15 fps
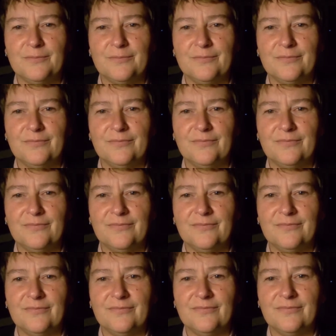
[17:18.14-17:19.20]

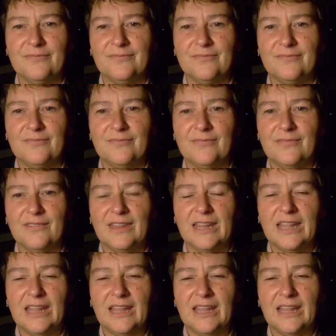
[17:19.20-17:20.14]
(no one is talking)